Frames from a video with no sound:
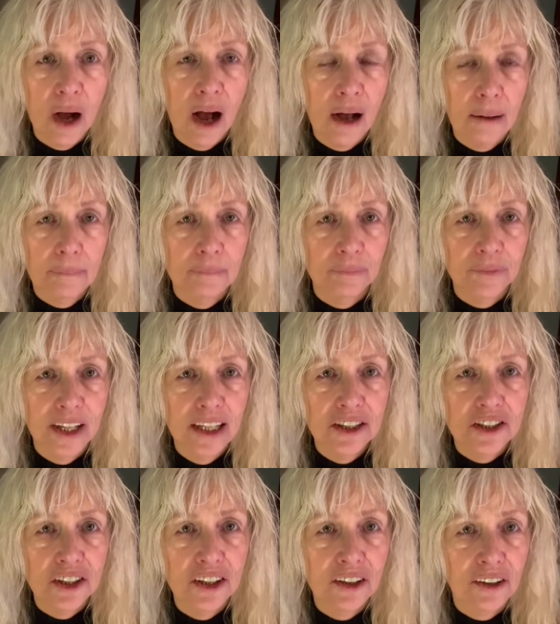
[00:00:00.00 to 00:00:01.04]
um,
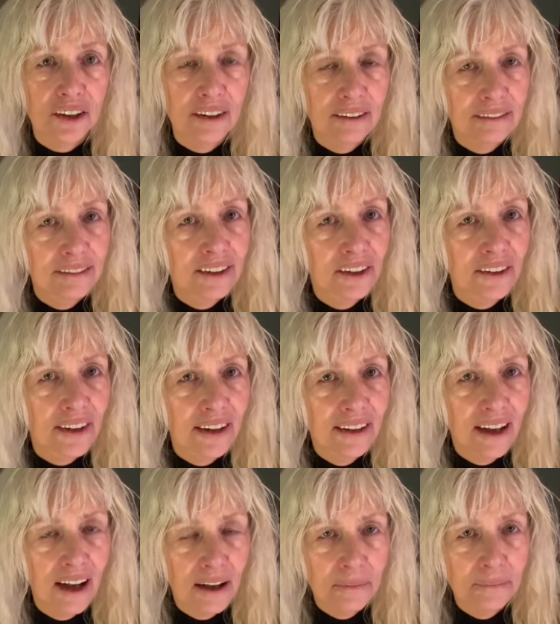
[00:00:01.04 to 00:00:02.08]
into your your
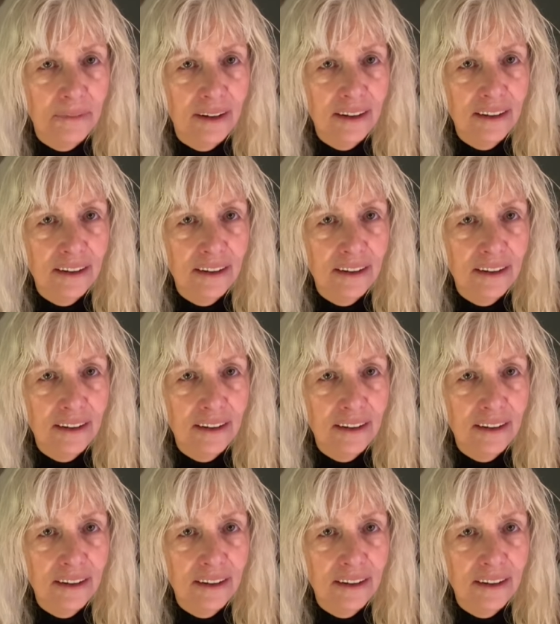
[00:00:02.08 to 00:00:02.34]
um,